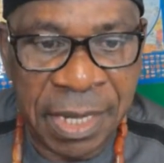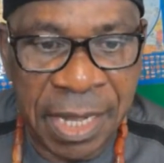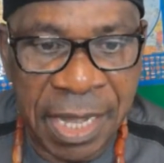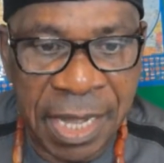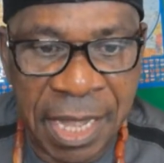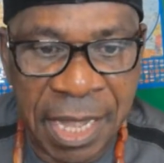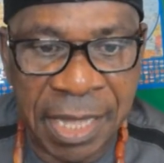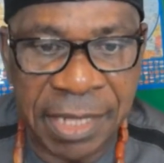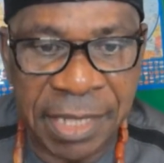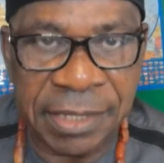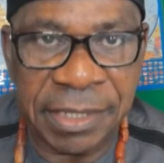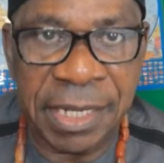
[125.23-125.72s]

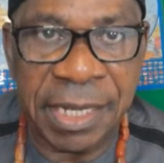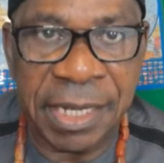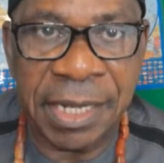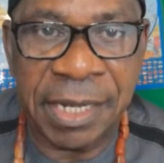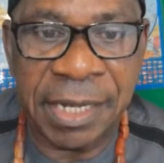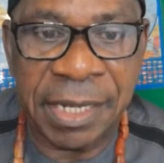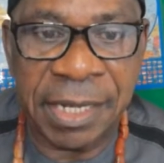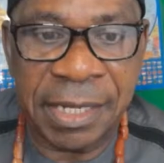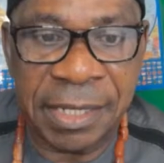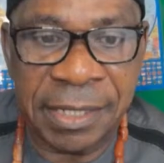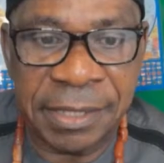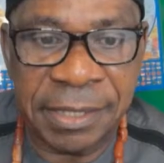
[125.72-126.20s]
And
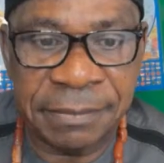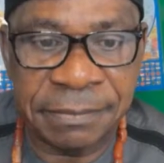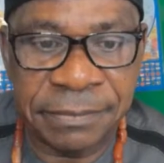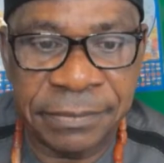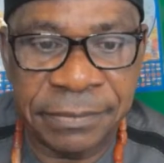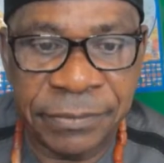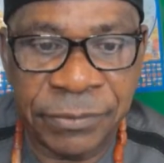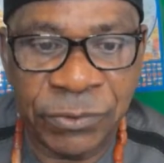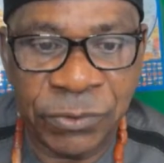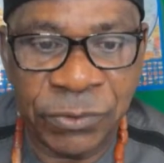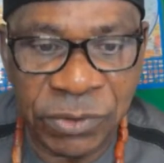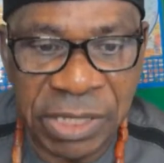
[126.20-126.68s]

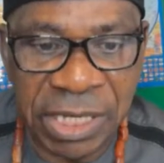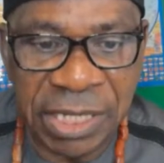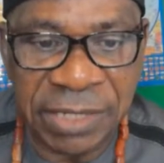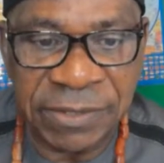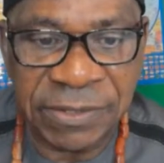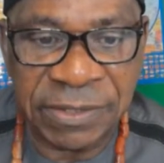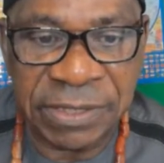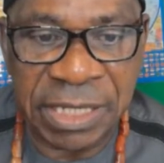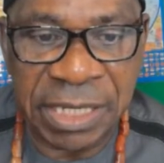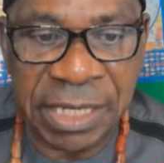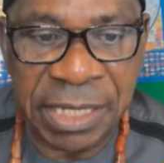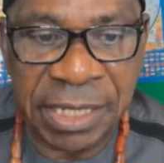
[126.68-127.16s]

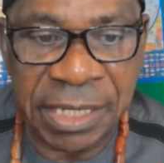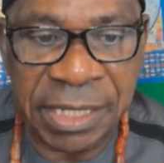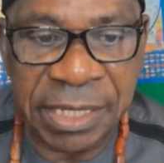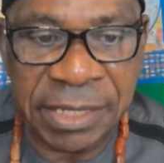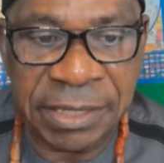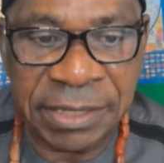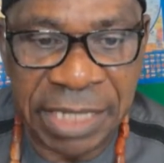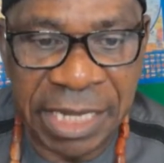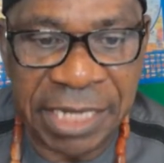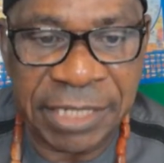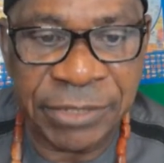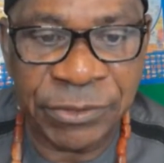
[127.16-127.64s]
today's
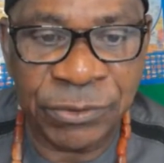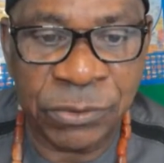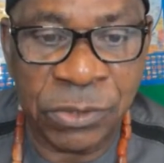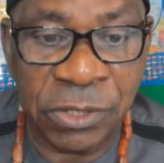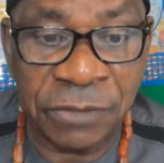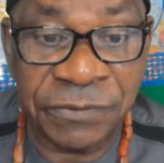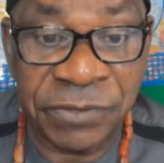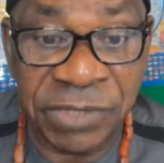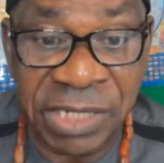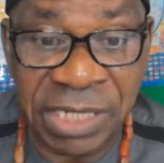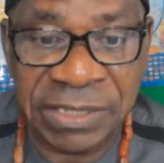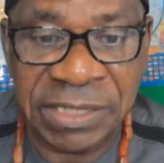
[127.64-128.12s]
title
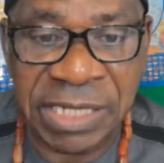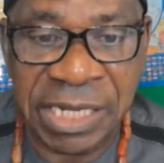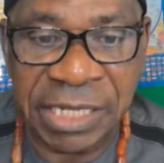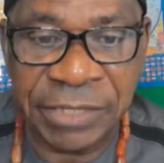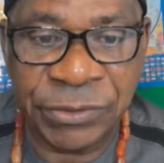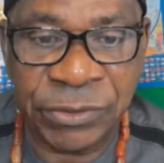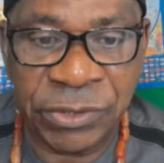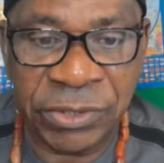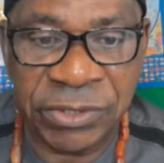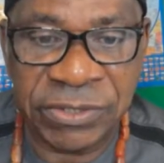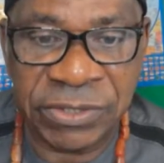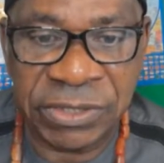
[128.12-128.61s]
of today's
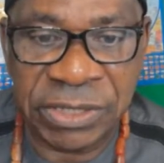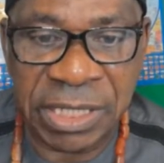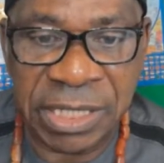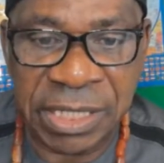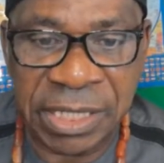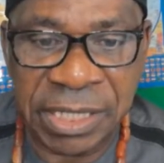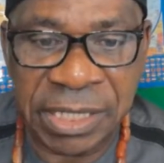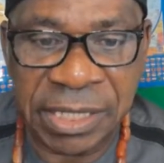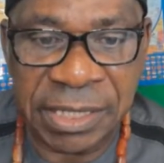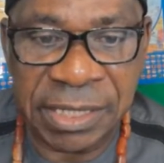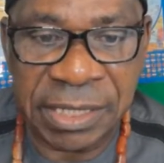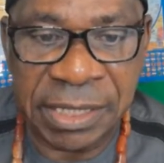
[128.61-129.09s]
lecture is
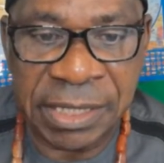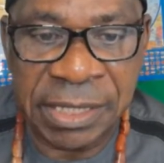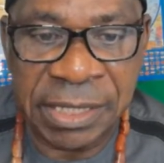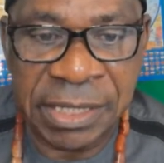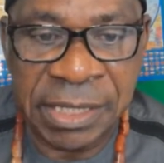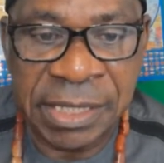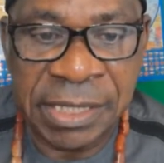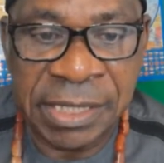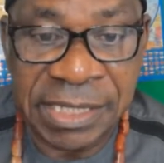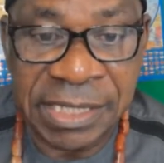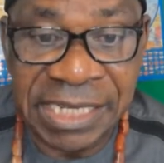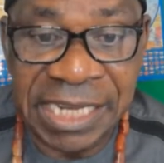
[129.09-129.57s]

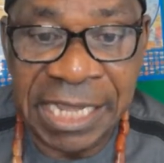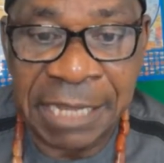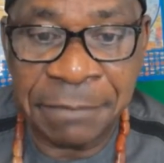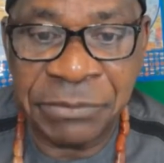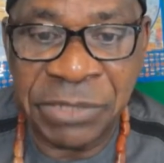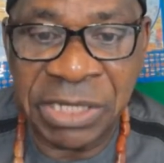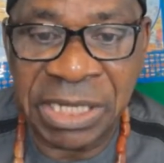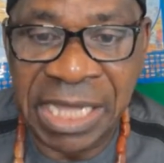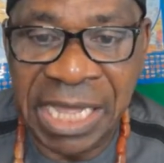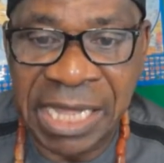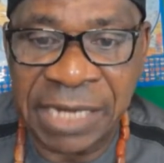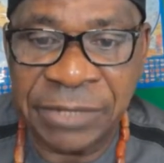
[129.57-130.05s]

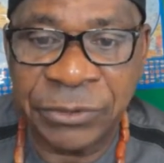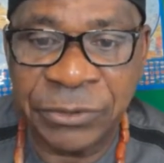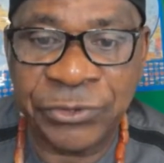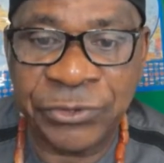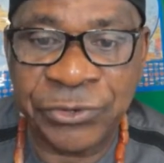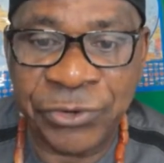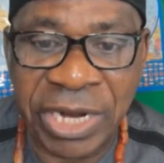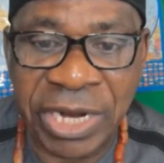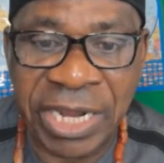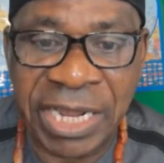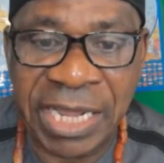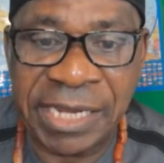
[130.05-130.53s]
Nnamdi Kanu
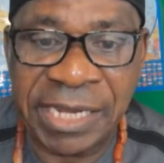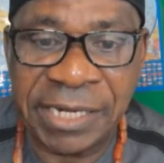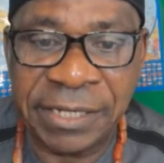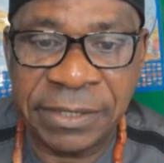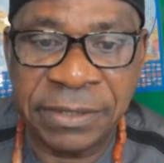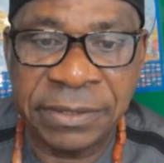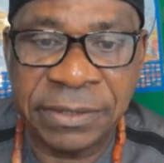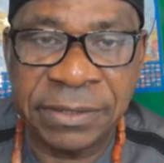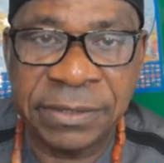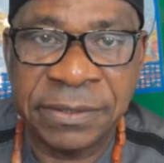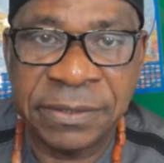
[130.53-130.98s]
Trial,